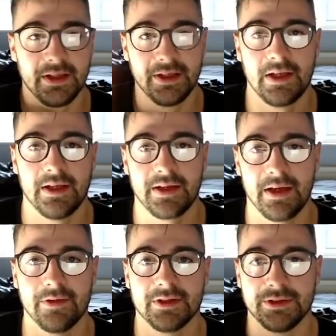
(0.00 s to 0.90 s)
then you clear the
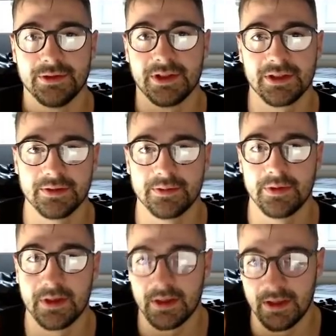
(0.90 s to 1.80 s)
canvas, and you adjust the
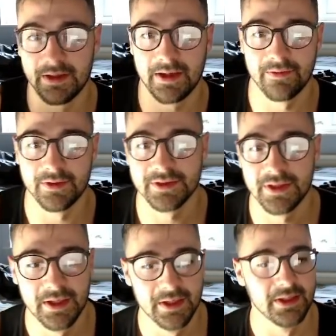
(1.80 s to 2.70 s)
clear the canvas.
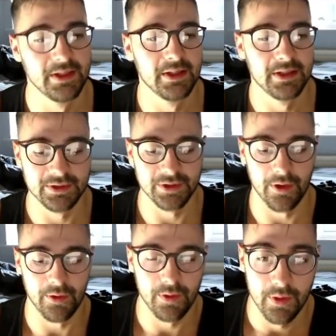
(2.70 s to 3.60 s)

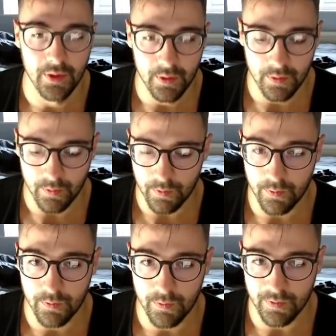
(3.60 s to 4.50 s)
So
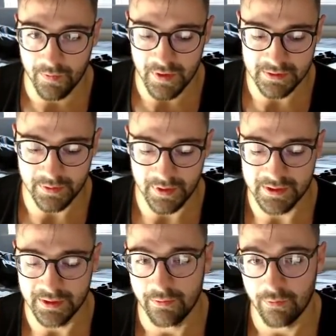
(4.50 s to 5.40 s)
the first thing we need to
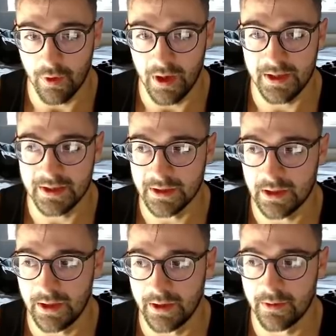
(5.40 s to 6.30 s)
write is a
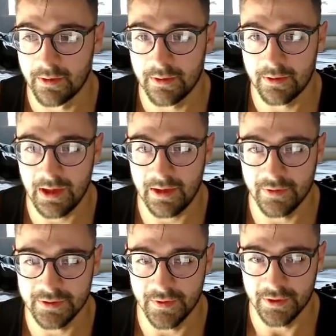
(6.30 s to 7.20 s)
clear canvas
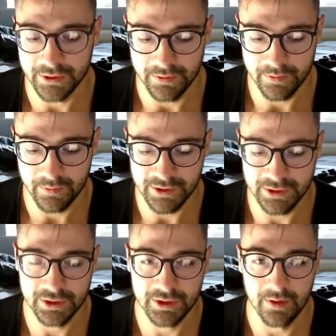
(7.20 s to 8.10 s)
function, which is
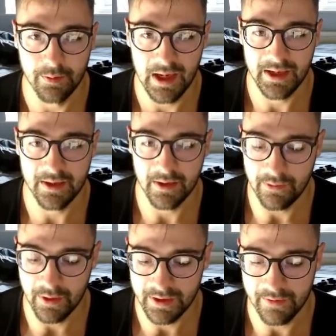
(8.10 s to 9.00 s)
just going to blank out
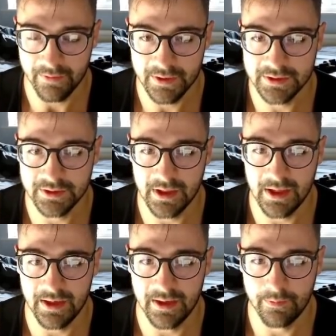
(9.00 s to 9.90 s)
our canvas,
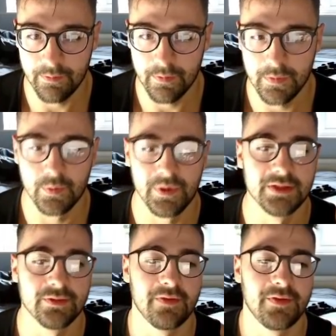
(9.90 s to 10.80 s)
and then we need to
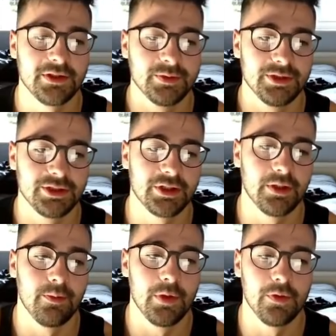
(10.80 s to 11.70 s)
write a function which is going to
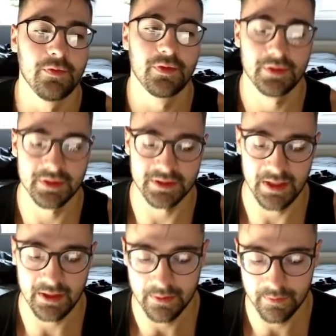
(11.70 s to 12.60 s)
move the
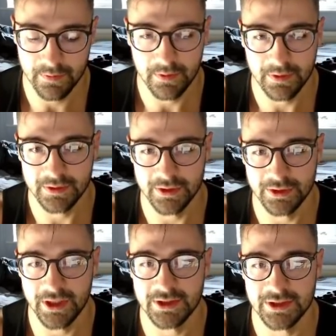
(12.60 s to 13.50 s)
snake. So
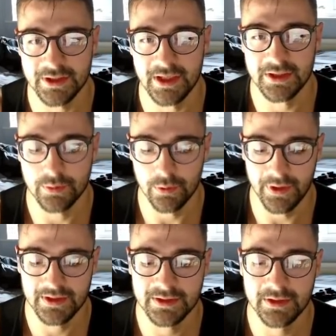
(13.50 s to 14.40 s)
change the snake's
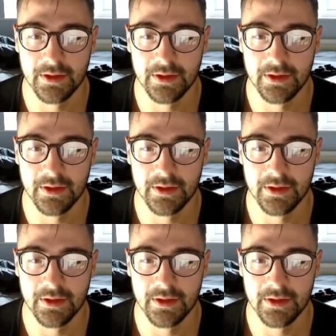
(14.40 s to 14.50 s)
coordinates